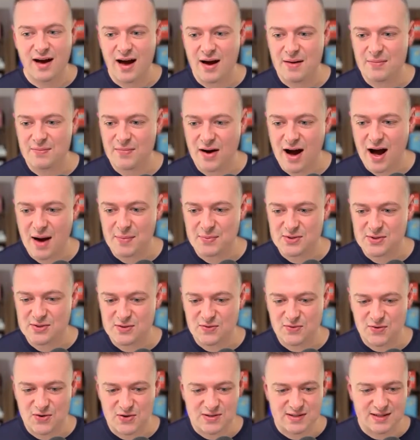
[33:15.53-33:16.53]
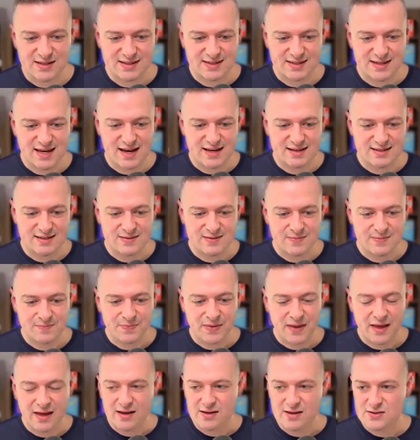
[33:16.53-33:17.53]
options for success.
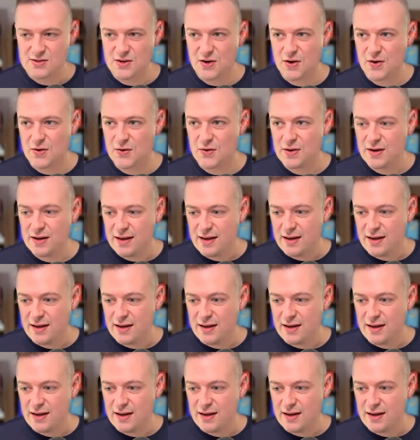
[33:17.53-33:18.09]
So